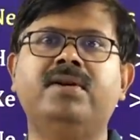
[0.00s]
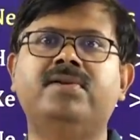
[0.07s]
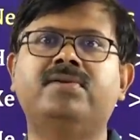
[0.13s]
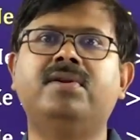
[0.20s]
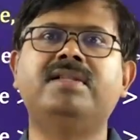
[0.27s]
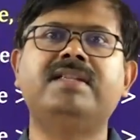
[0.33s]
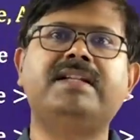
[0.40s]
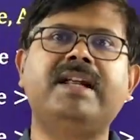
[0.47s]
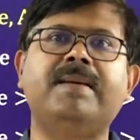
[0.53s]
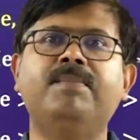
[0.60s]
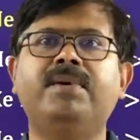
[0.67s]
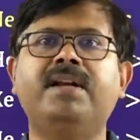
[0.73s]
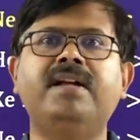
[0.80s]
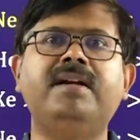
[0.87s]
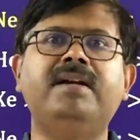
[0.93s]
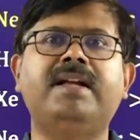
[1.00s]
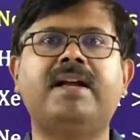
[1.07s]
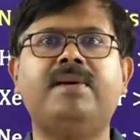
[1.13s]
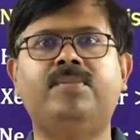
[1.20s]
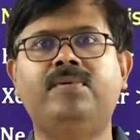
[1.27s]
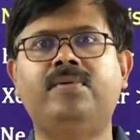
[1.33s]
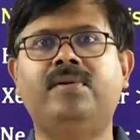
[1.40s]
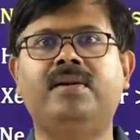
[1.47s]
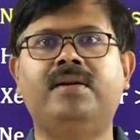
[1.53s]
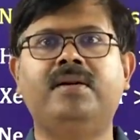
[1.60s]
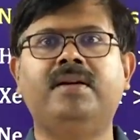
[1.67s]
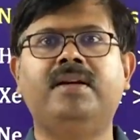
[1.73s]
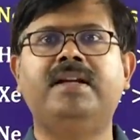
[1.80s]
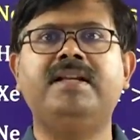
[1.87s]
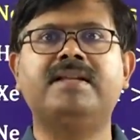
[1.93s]
So, it's a temporary dipole
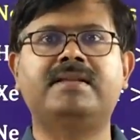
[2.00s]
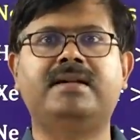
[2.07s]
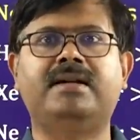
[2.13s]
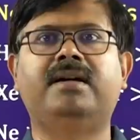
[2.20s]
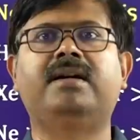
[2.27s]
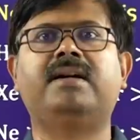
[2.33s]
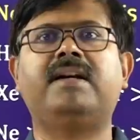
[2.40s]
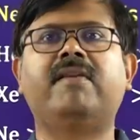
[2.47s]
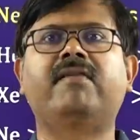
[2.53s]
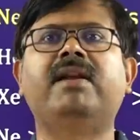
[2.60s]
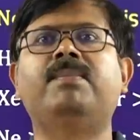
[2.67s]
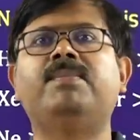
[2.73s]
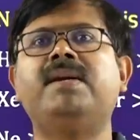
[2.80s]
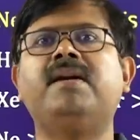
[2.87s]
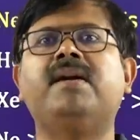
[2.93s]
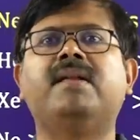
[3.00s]
is developing